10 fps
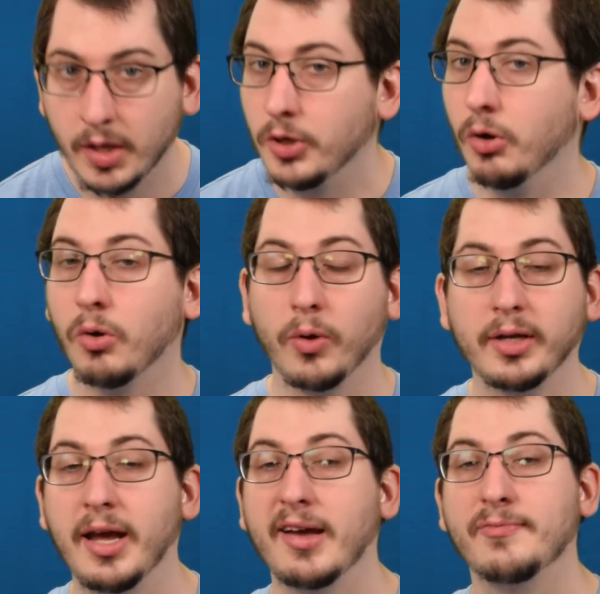You're going
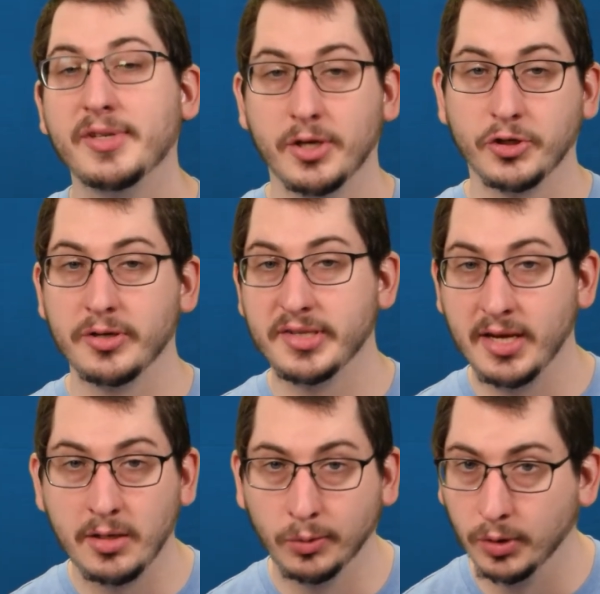to have positions
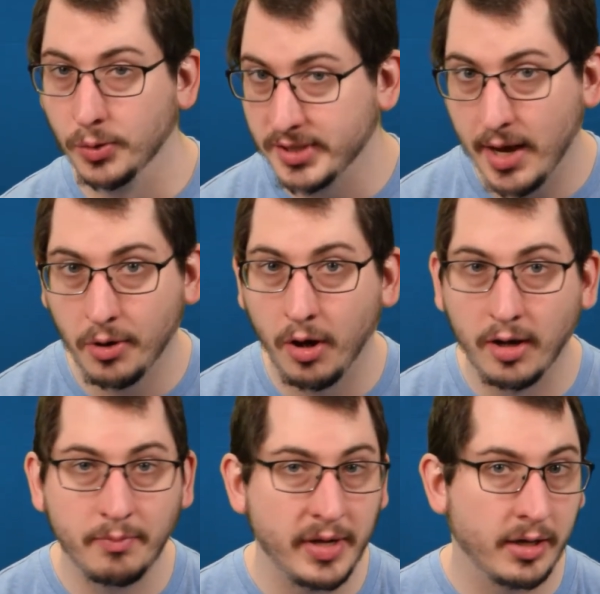that you lose out
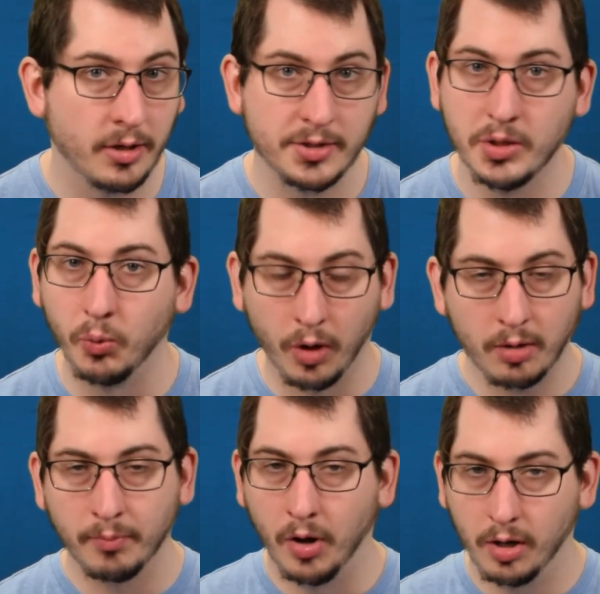on because you
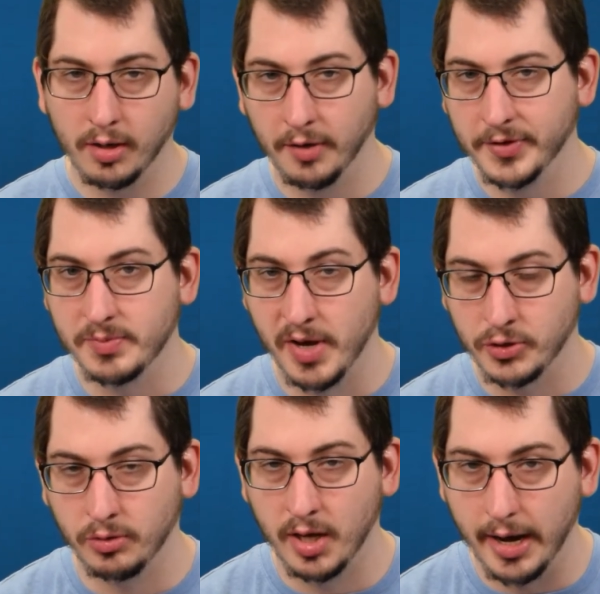weren't part of a
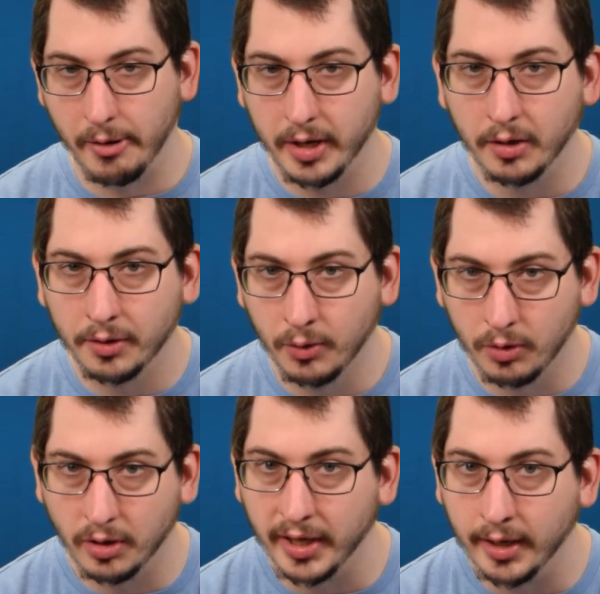special hiring
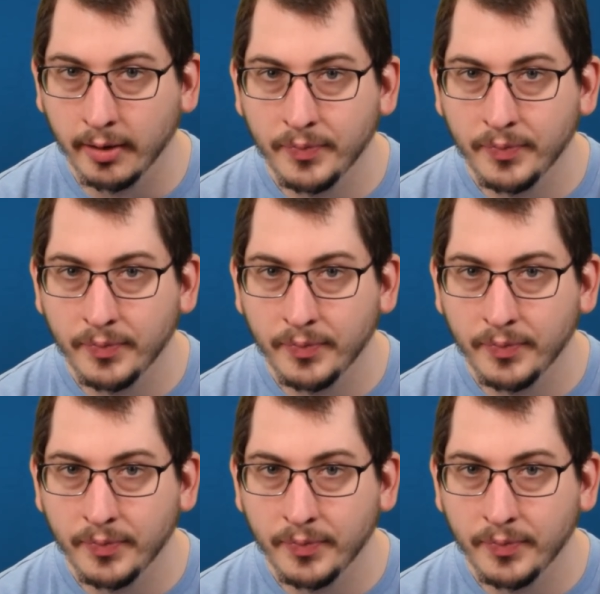authority.